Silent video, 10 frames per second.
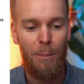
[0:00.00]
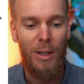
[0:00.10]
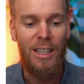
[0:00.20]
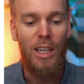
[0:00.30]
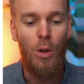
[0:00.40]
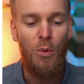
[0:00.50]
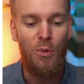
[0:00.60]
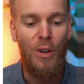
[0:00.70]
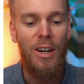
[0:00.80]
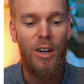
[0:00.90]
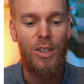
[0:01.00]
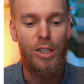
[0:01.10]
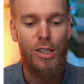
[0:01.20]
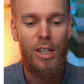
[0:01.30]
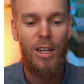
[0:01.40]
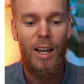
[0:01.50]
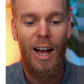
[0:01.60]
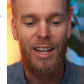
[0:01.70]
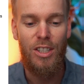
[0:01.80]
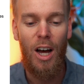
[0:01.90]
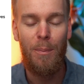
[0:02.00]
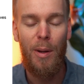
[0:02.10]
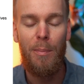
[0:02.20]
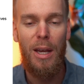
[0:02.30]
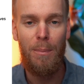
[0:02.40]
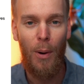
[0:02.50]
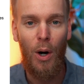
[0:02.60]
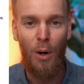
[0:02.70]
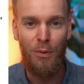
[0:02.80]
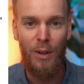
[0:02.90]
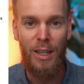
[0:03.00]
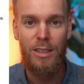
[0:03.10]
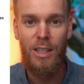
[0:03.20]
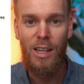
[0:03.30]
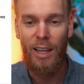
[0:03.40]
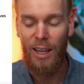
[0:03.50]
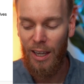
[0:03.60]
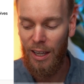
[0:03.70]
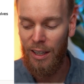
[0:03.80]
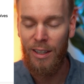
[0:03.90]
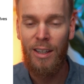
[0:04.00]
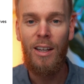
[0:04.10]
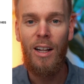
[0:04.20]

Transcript: But he who fears has not been made perfect in